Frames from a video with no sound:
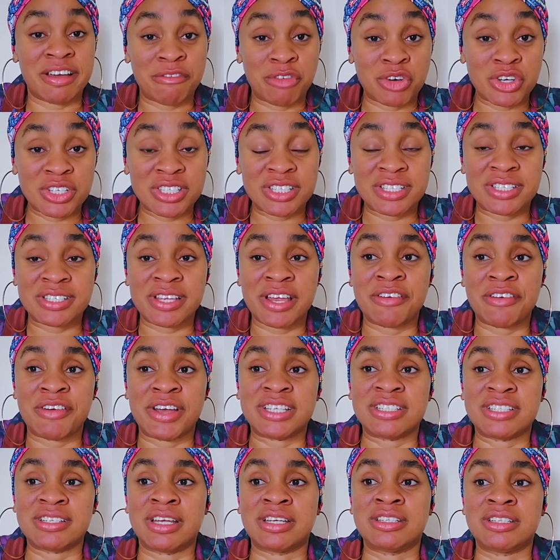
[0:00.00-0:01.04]
Voices started
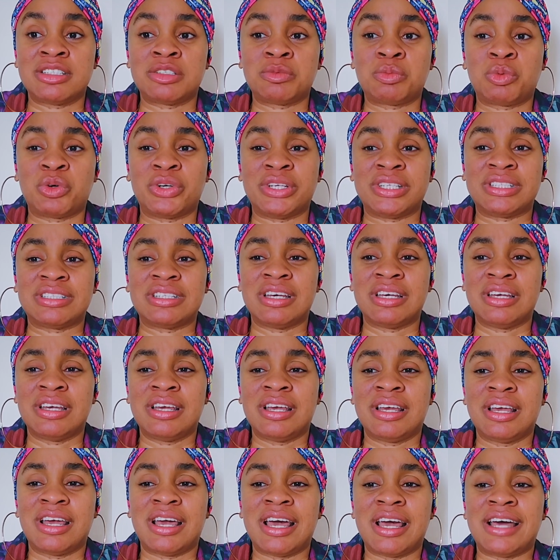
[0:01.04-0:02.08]
rising at this point.
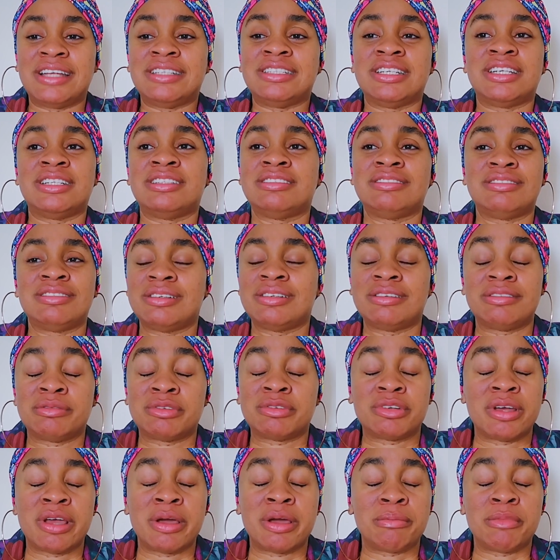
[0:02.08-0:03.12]
And then
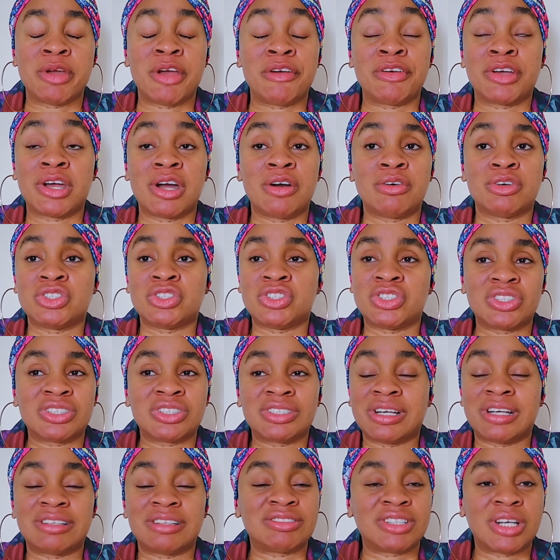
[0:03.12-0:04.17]
Erica was just
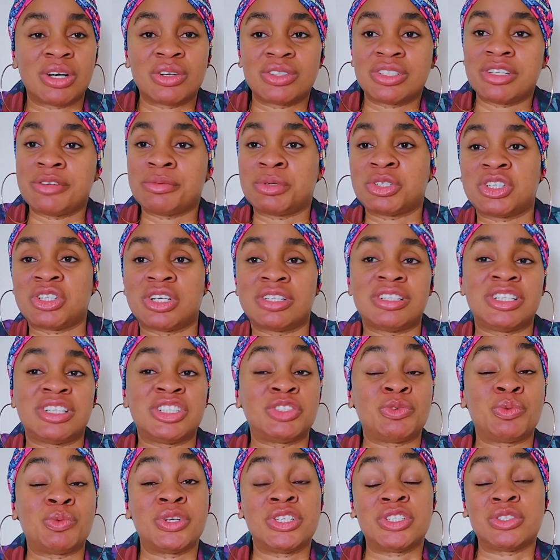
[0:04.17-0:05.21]
like shouting, and she
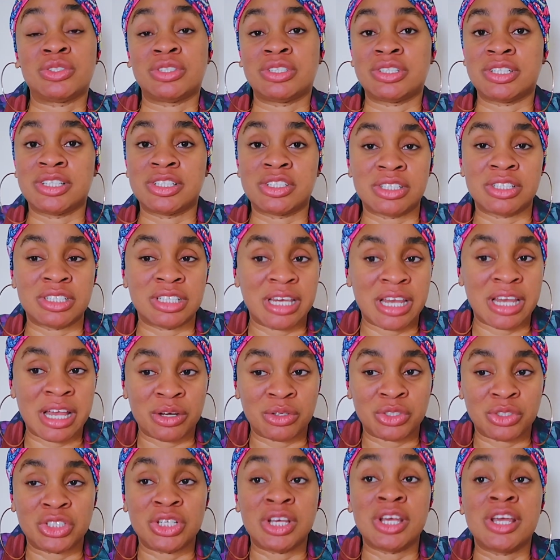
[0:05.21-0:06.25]
went into the
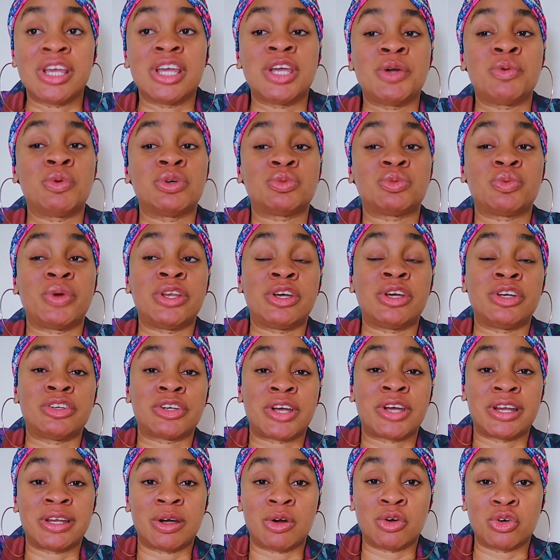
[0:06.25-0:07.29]
lounge. It was when
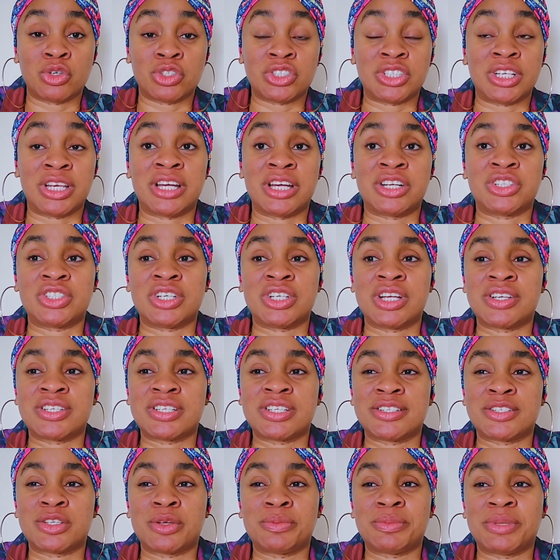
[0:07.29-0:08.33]
Erica now got to the lounge, she now
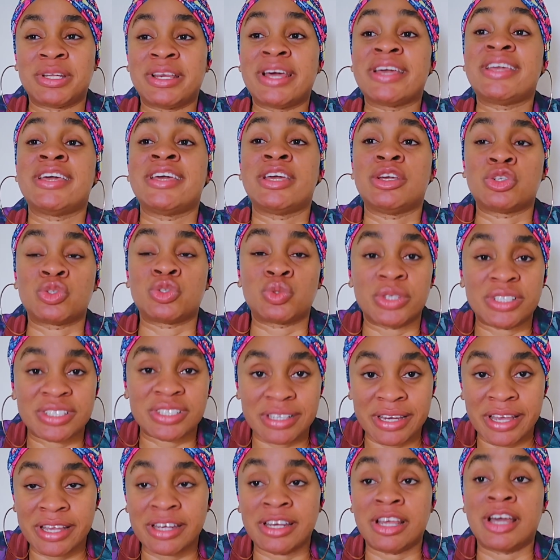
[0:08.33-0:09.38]
said something like, yeah, you're
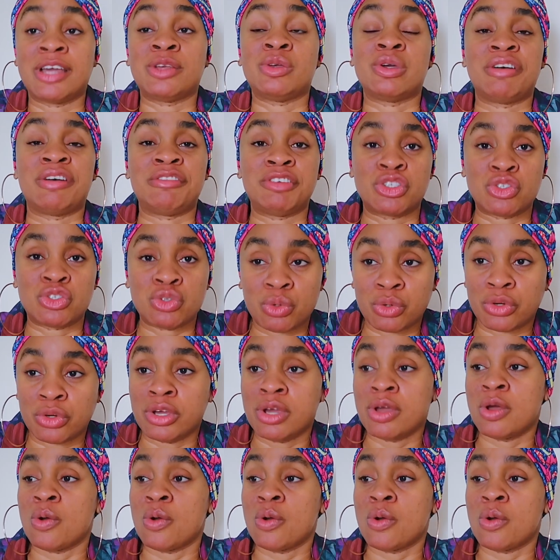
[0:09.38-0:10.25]
29 and you have a son.